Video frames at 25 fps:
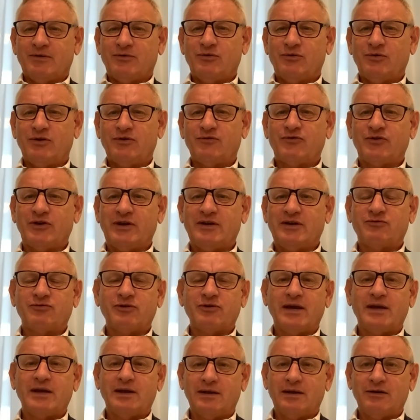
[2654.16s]
to the free
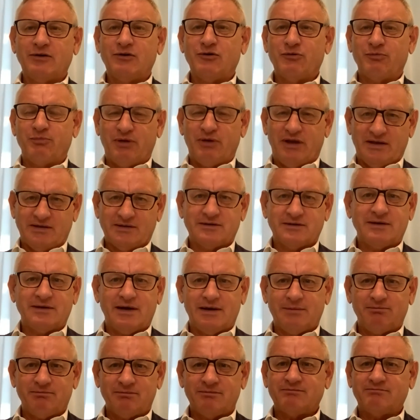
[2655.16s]
trading Europeans.
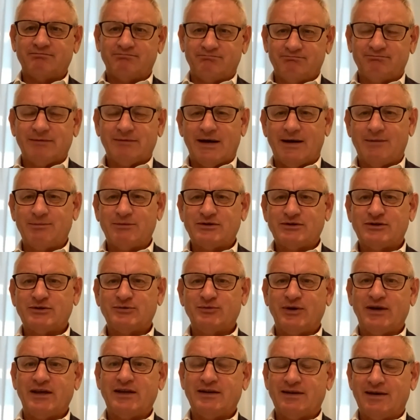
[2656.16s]
I'm a
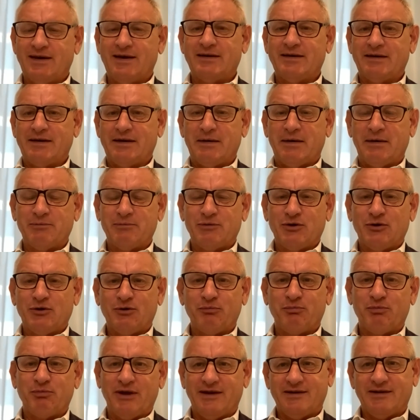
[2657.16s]
Swede and I'm a
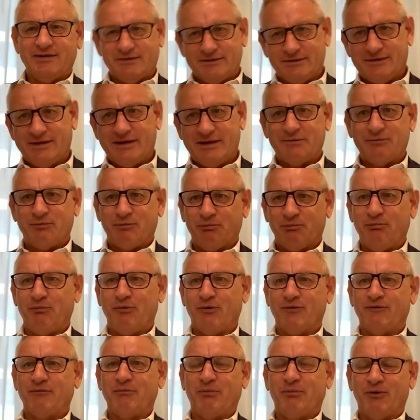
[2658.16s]
European. So that's
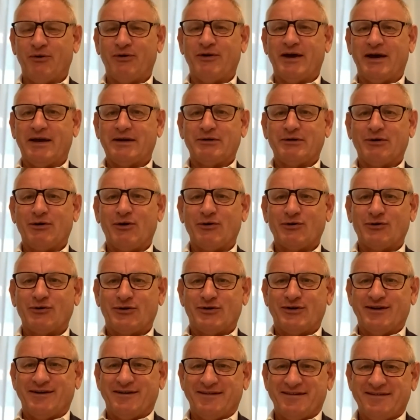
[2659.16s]
more an
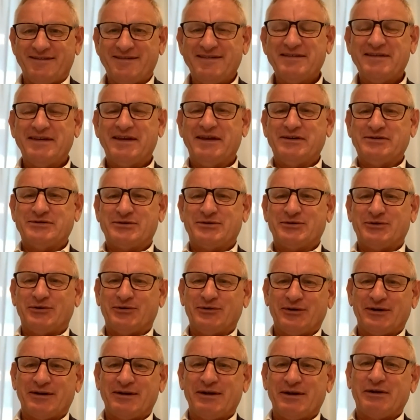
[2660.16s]
ideological,
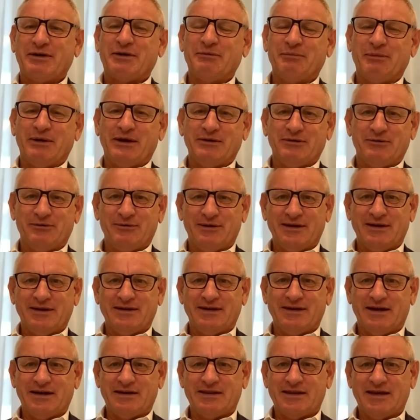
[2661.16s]
historical comment to the
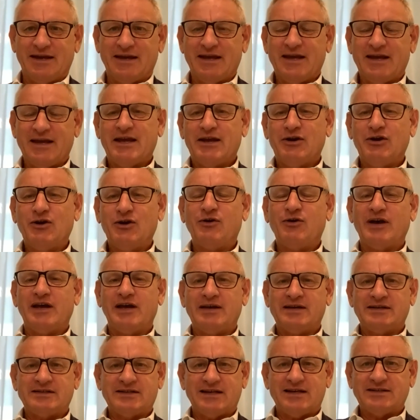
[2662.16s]
entire thing. No,
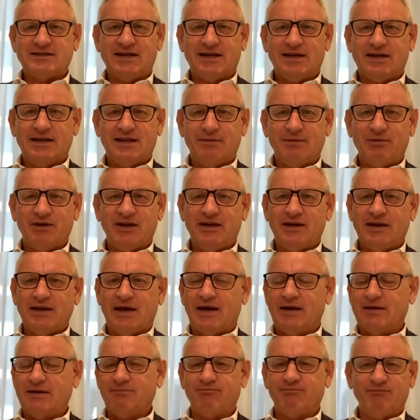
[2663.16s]
as I said at the beginning,
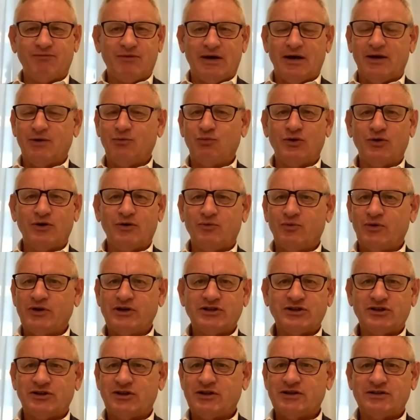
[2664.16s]
I would have
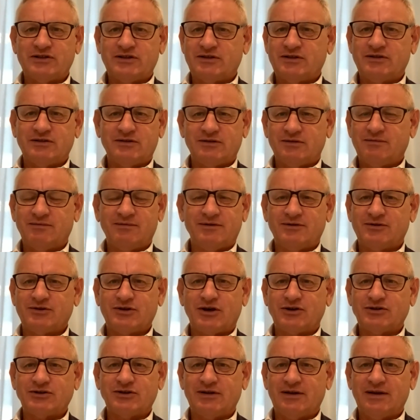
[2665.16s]
wished this
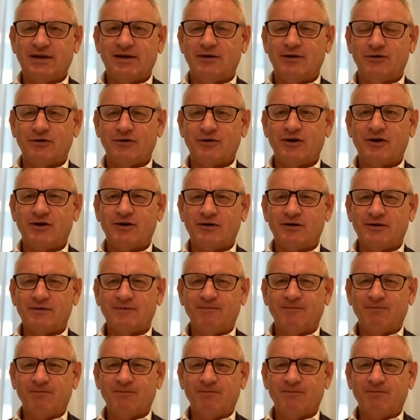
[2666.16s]
discussion didn't occur.